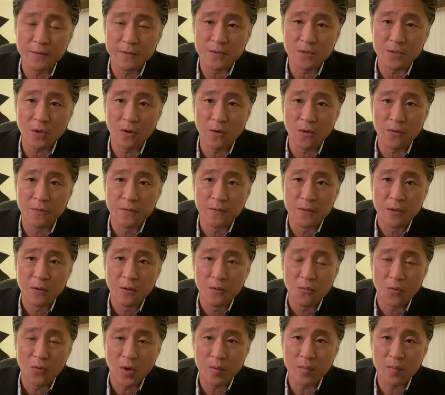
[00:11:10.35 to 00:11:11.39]
So
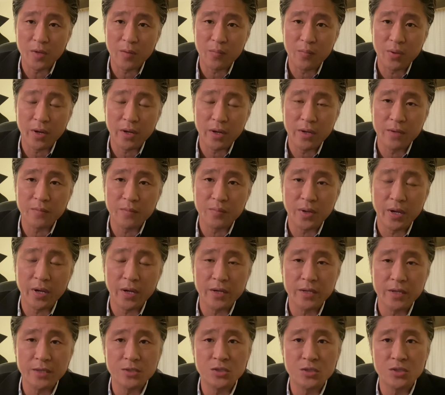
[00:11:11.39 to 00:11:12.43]
what my plan
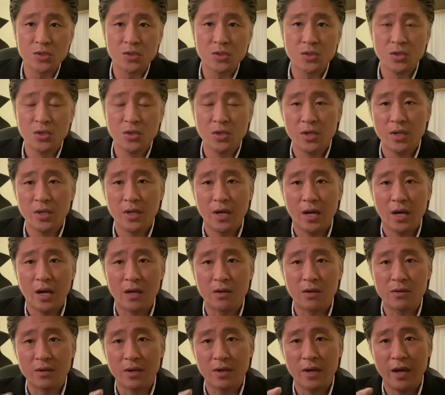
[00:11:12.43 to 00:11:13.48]
is,
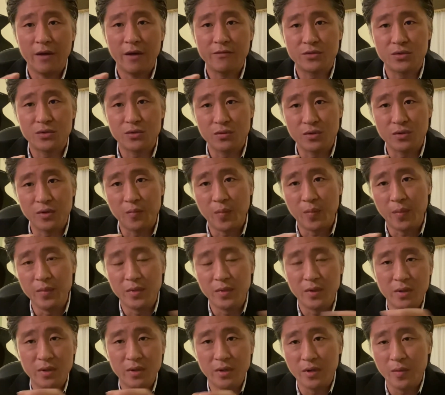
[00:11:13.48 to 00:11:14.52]
I'll have to
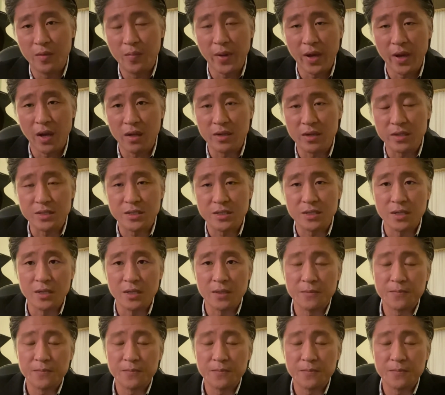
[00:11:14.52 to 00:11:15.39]
rebalance it,